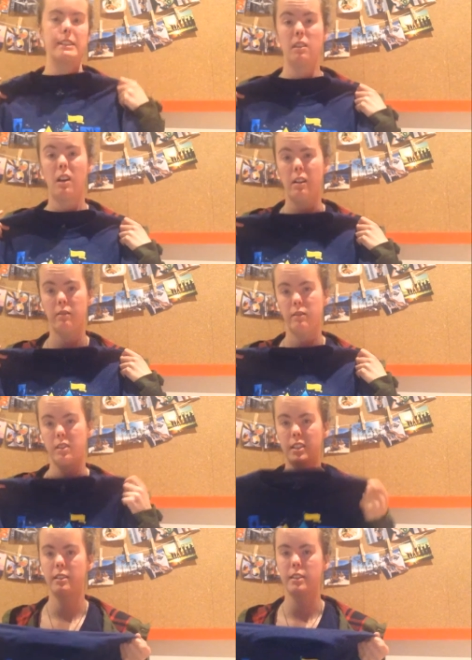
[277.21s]
Disneyland is life.
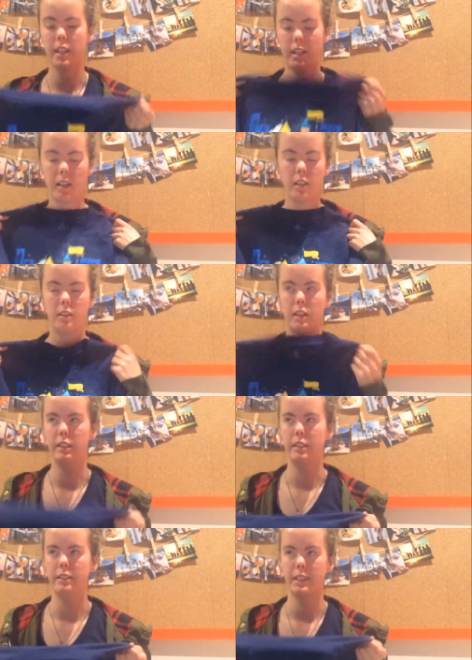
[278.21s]
Disney
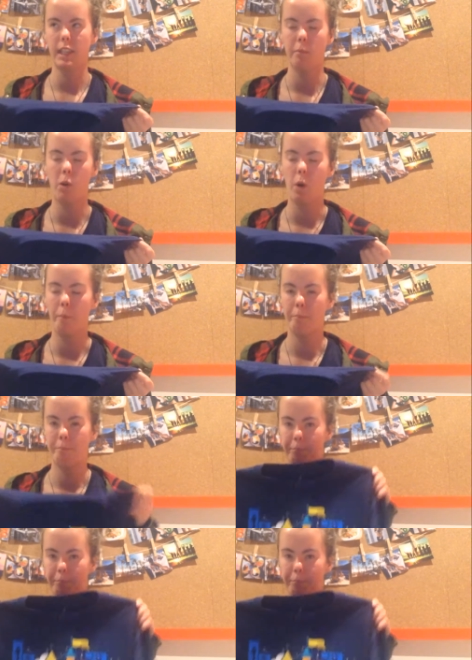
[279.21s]
is the bomb.